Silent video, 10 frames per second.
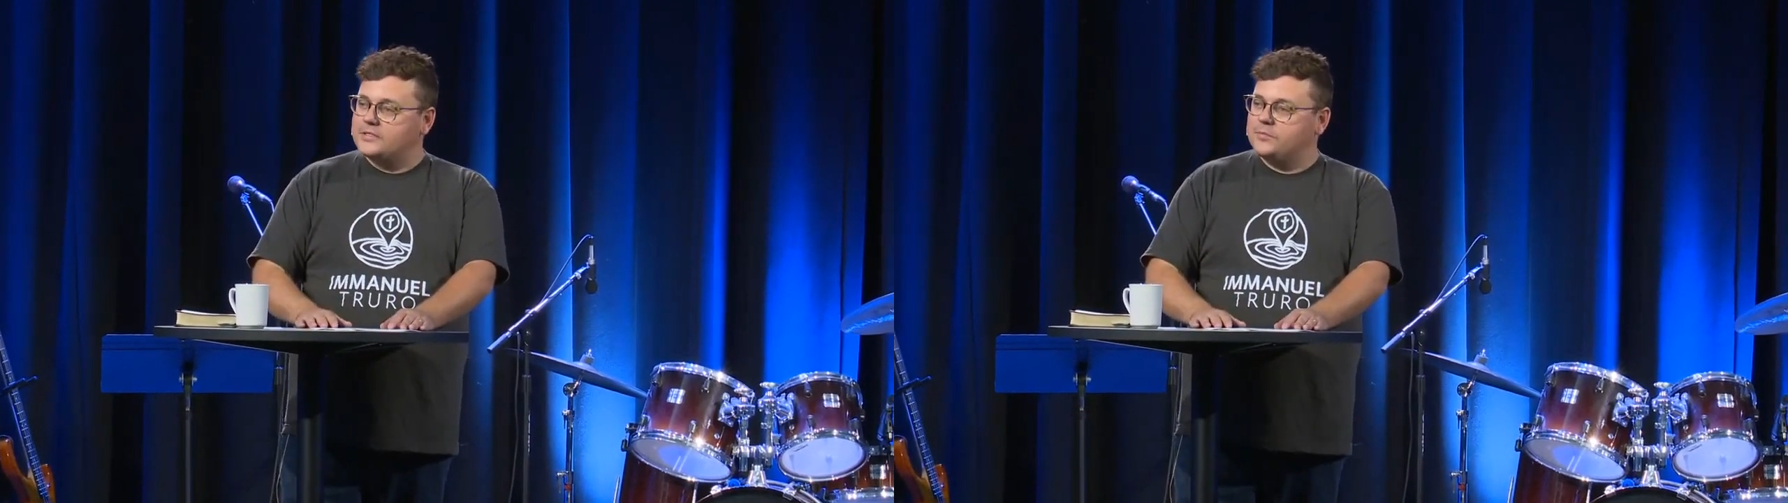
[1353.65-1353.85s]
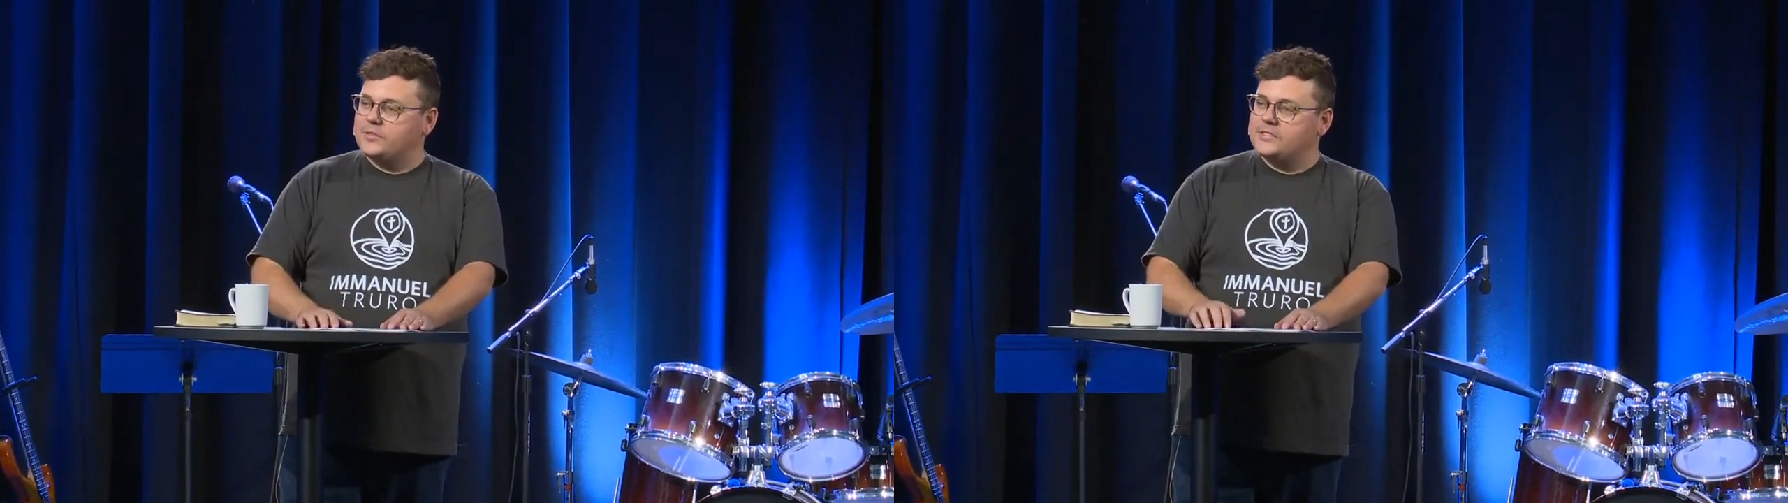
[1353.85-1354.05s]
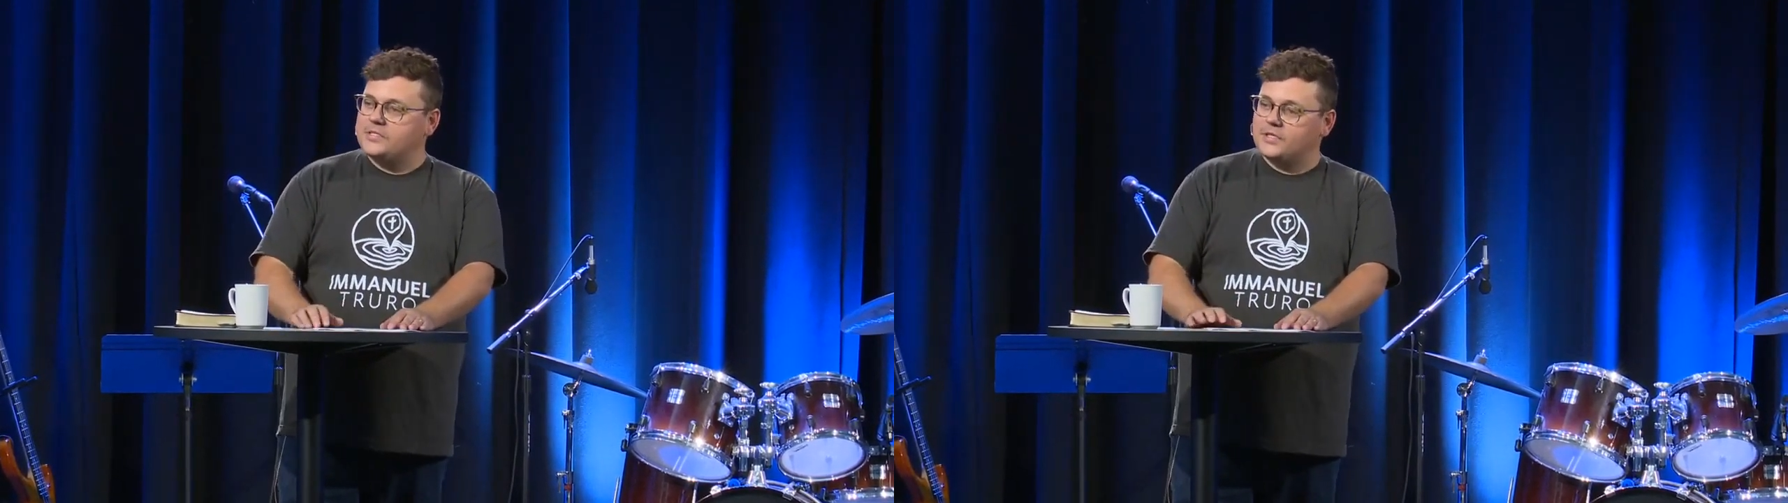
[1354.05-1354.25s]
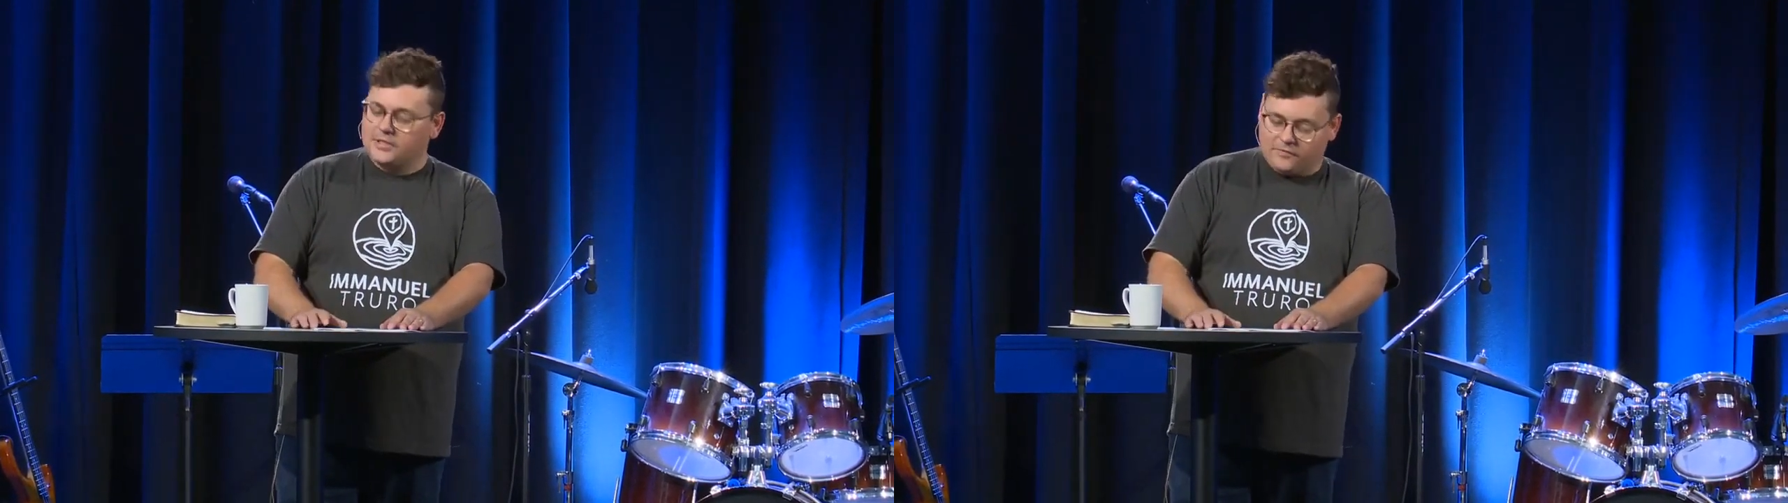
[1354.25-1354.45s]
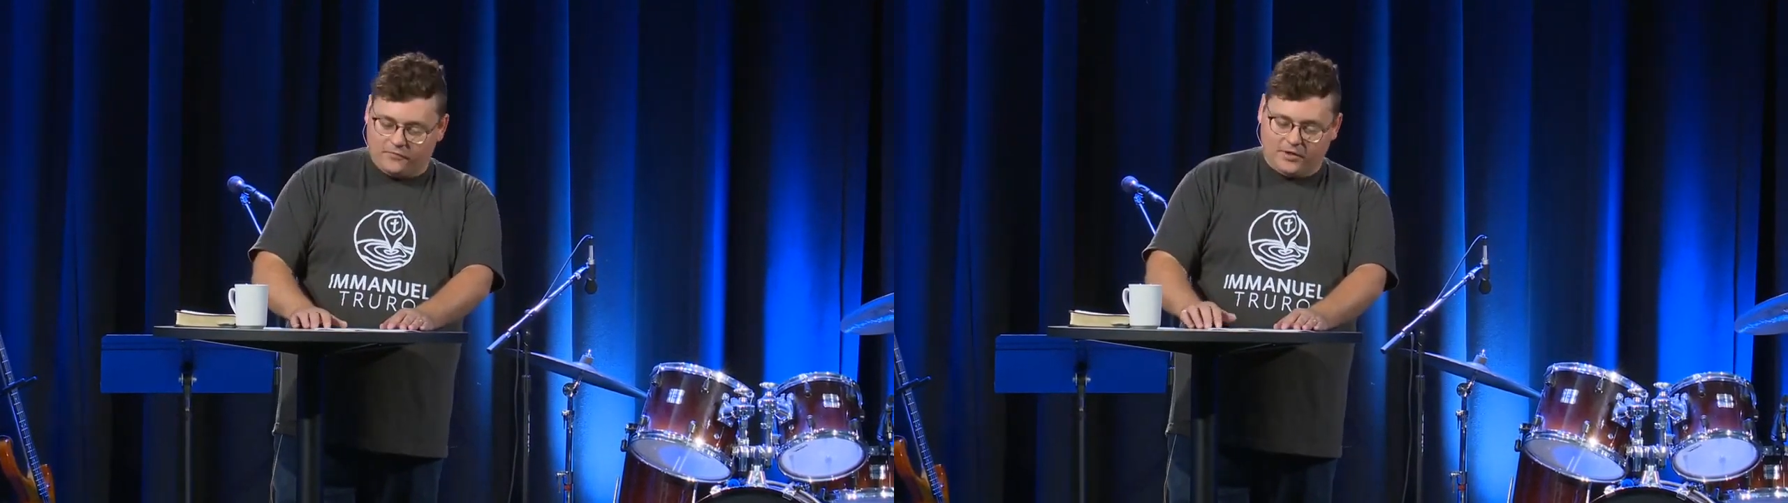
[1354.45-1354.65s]
to be
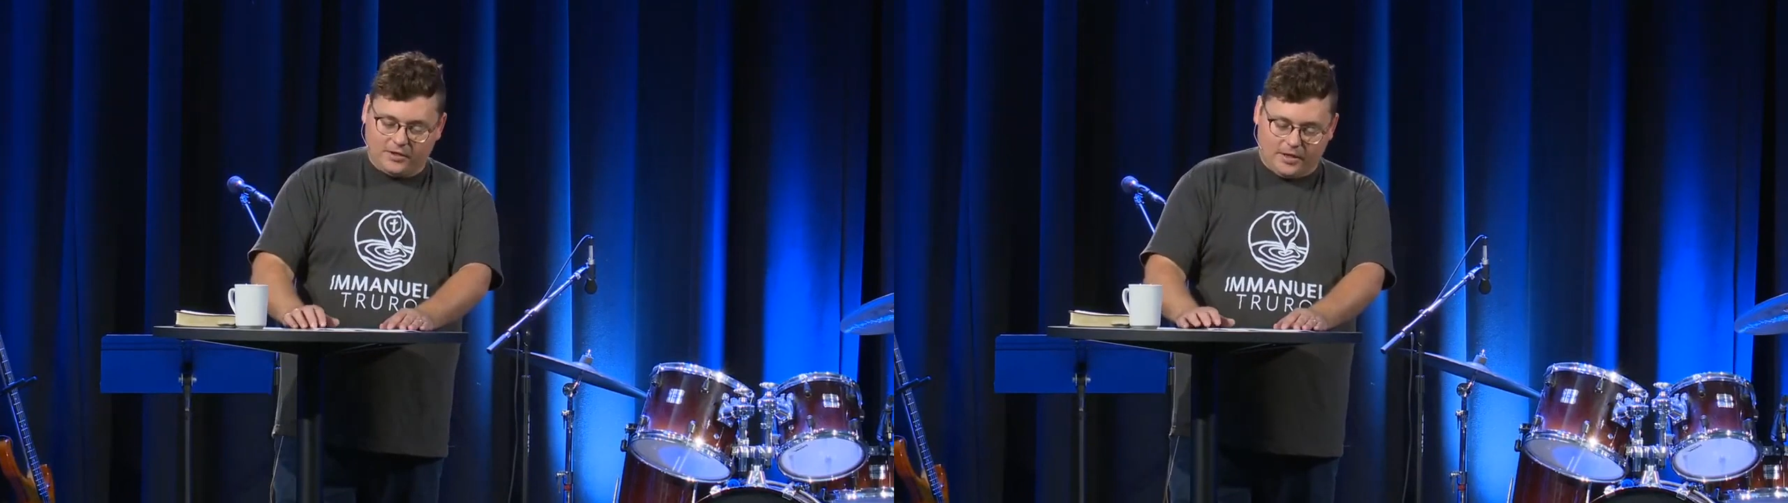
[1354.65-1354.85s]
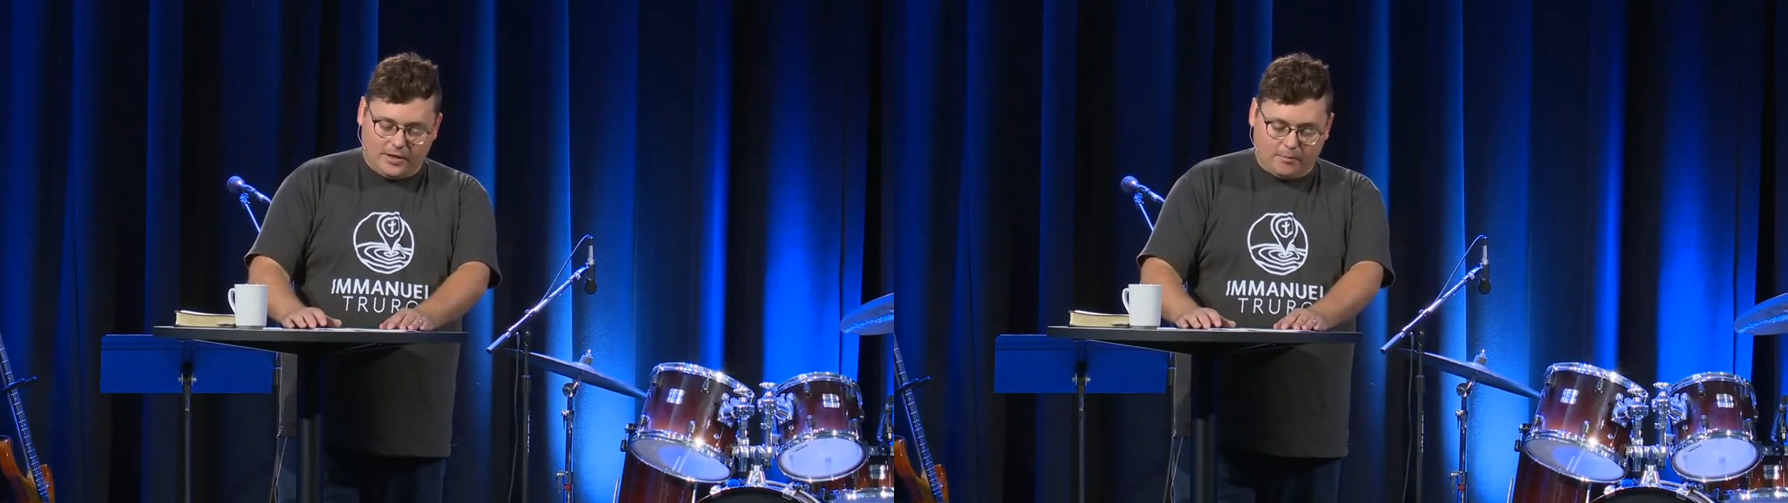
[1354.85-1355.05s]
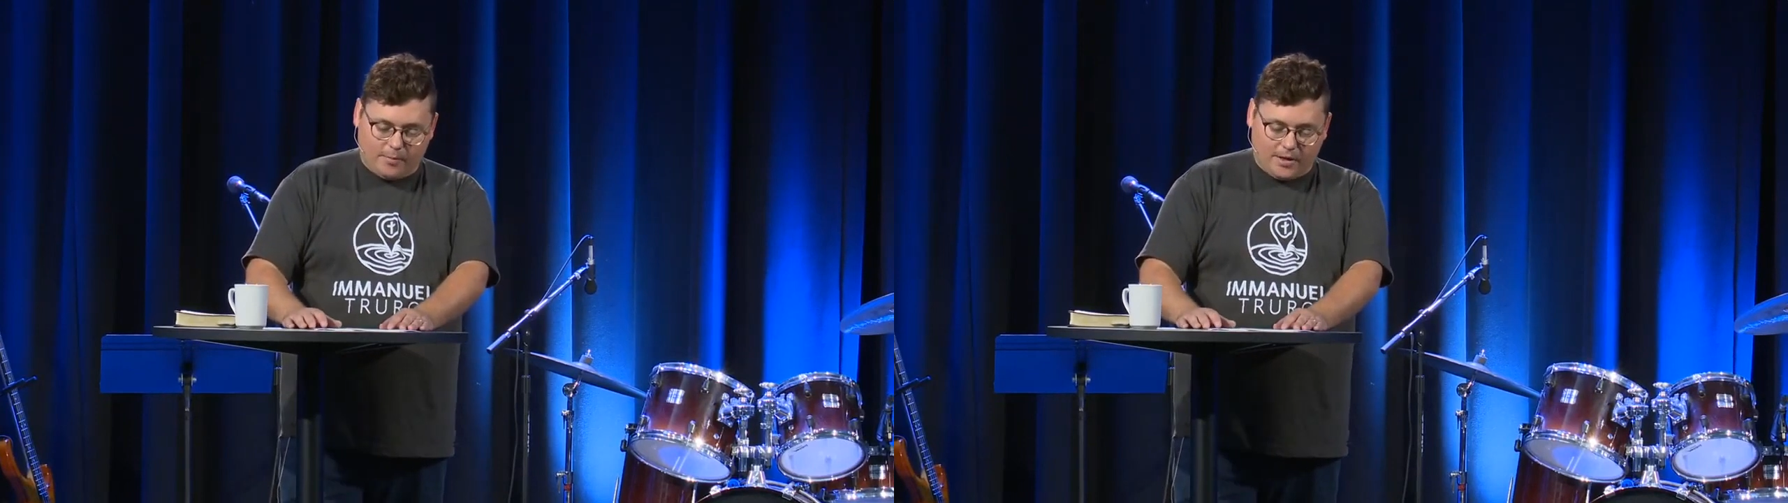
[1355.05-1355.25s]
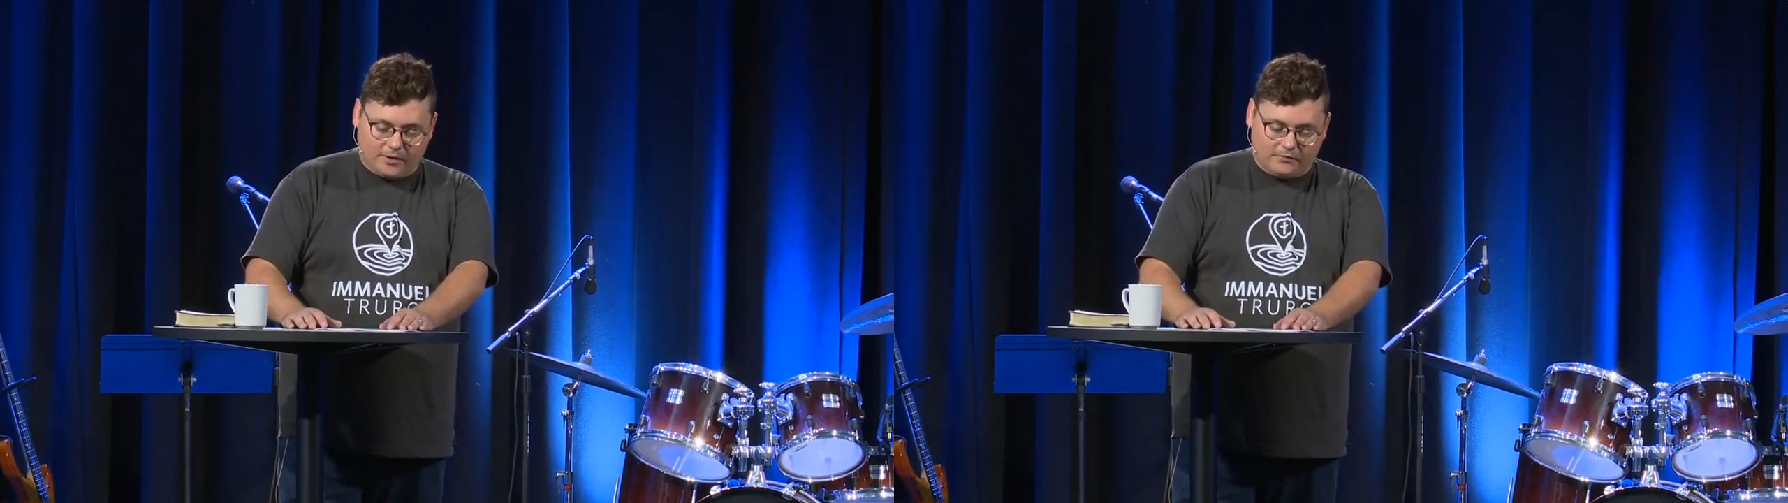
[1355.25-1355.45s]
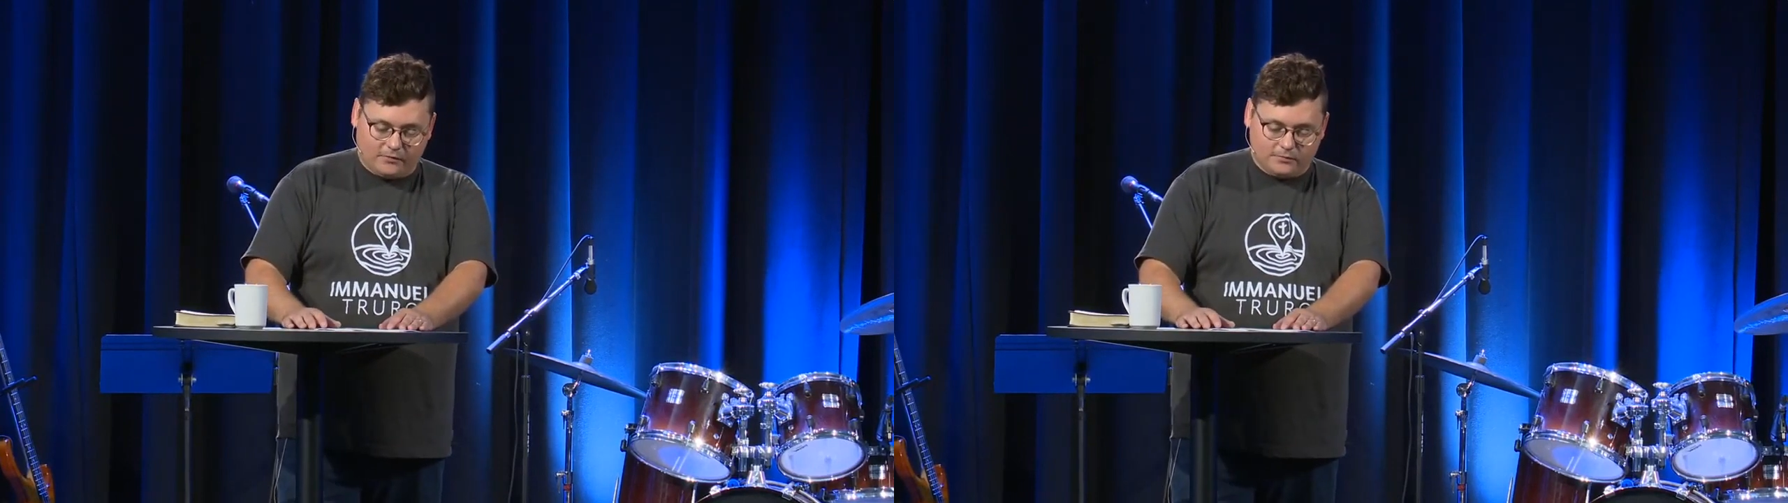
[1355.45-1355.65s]
significant and
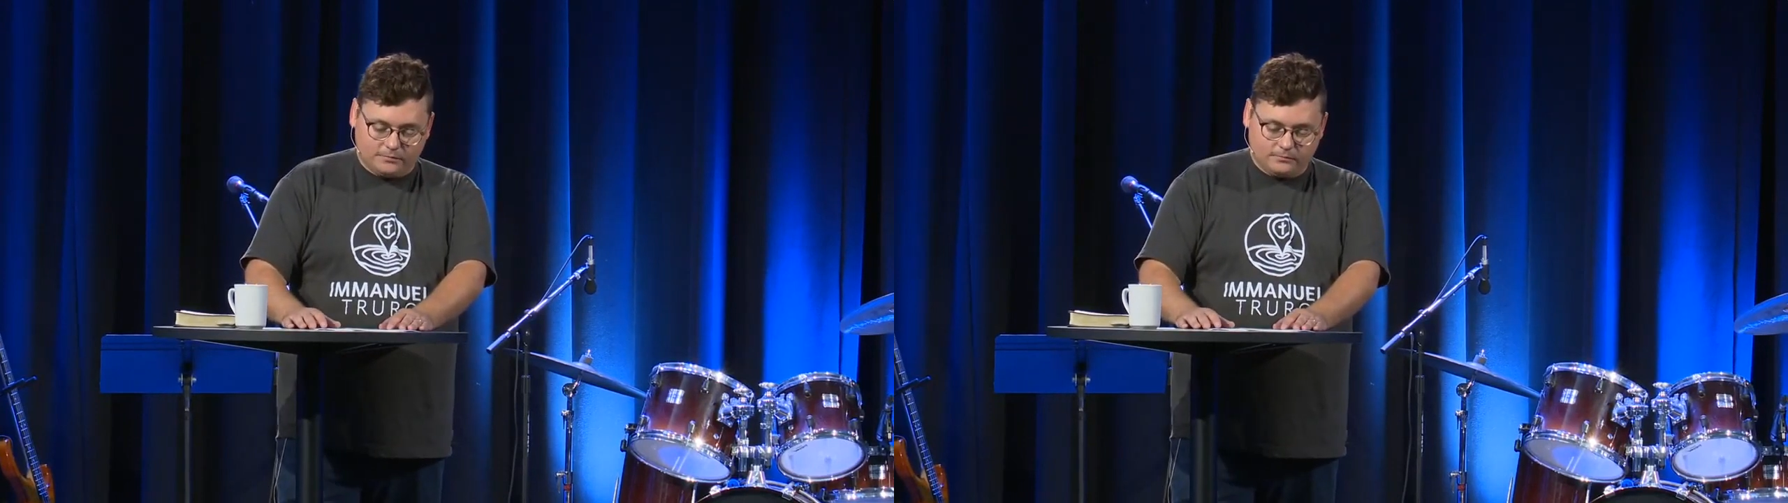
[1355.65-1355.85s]
impactful.